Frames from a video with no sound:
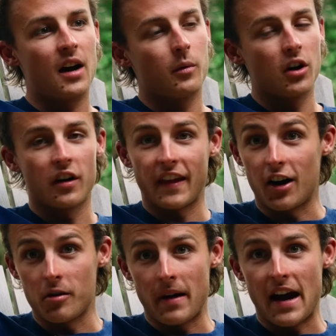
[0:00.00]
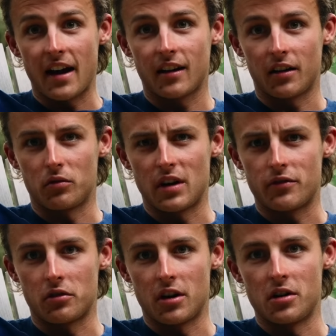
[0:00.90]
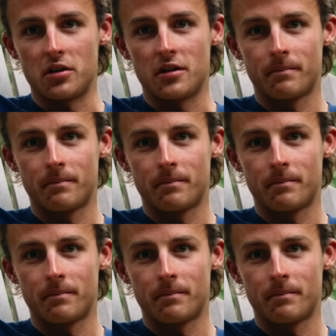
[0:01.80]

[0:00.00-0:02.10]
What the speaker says: We go to the out and back on River Road.